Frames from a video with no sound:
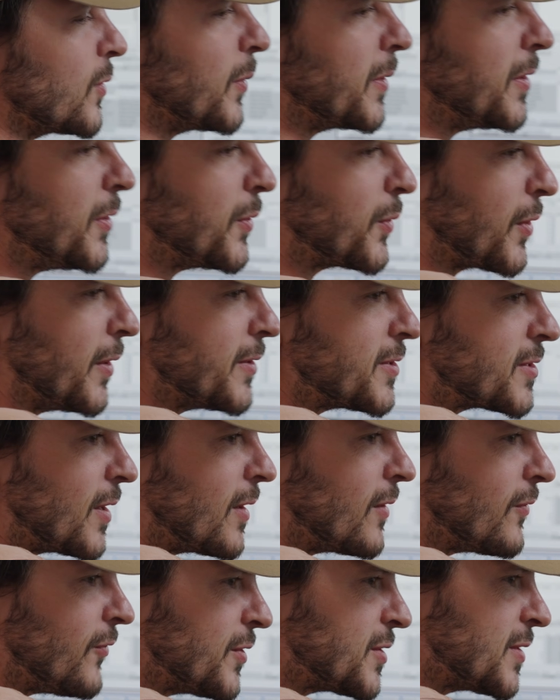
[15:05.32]
when you crunch
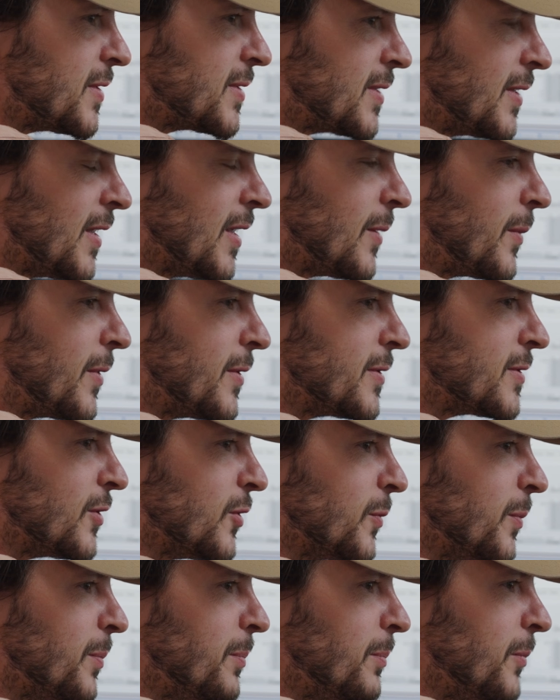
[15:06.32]
our efficiency numbers,
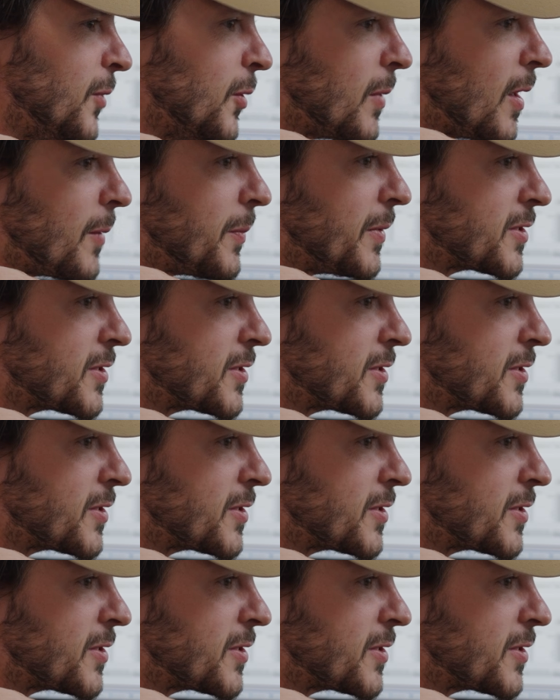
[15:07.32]
you might be